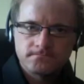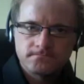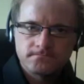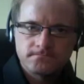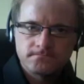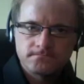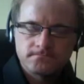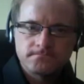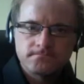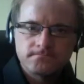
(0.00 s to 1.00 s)

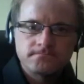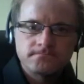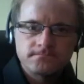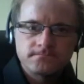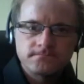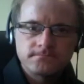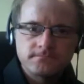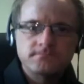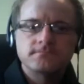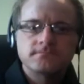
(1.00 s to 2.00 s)

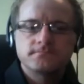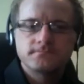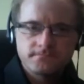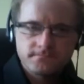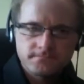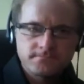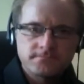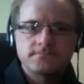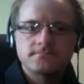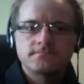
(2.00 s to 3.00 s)

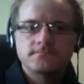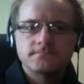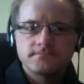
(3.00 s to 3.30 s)
This person isn't speaking.